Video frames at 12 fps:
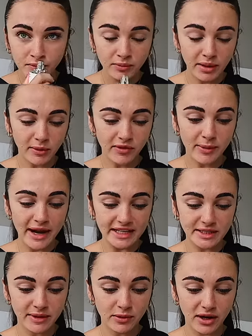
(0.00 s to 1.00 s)
people have been
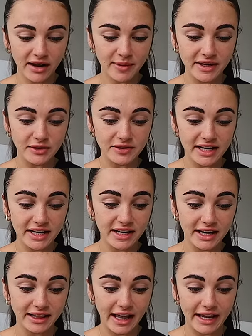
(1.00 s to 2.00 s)
asking me what I've been using
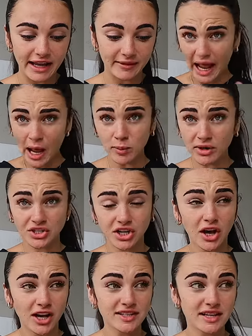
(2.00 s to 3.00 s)
and like how much it
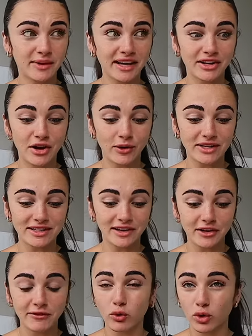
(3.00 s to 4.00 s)
costs. So I'm like, no, it's
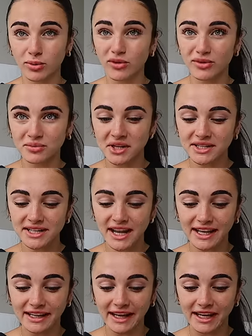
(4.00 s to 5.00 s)
literally affordable from
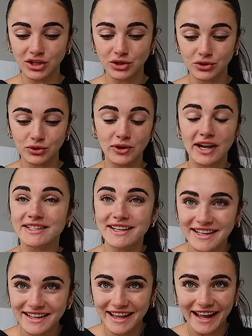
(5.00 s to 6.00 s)
Dossier. Like you guys
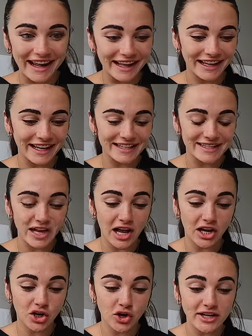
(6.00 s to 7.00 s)
can get it. Like it's
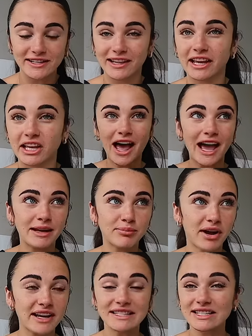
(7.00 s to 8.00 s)
not a crazy like high
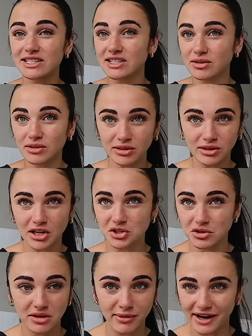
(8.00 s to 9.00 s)
price
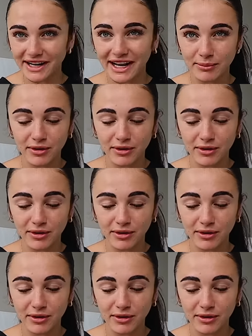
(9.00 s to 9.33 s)
luxury brand name